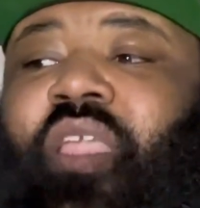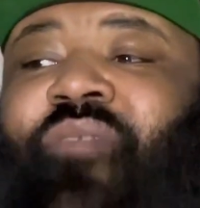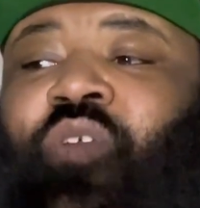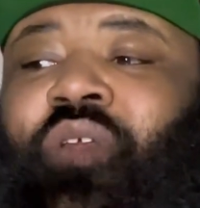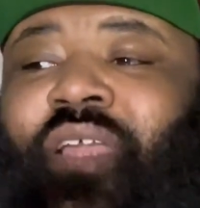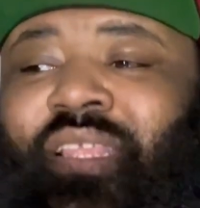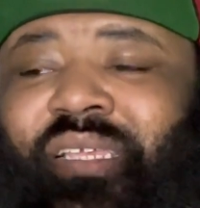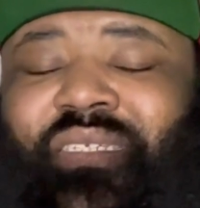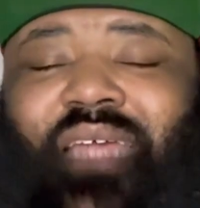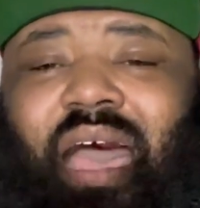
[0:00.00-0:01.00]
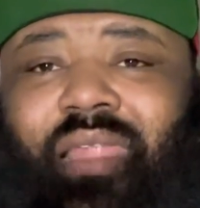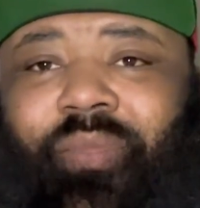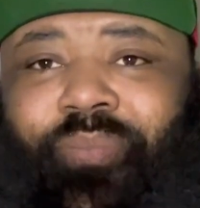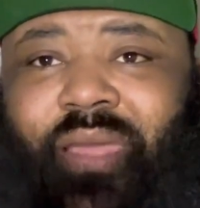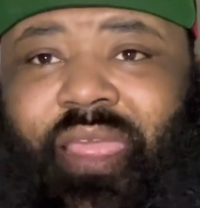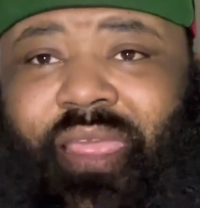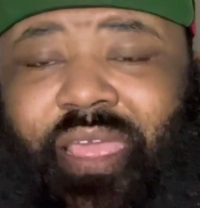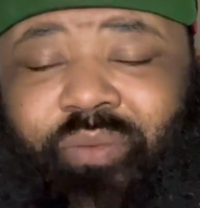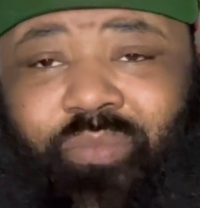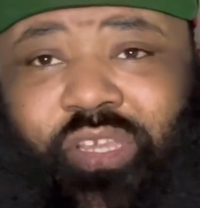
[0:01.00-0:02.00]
if you look at their style and play and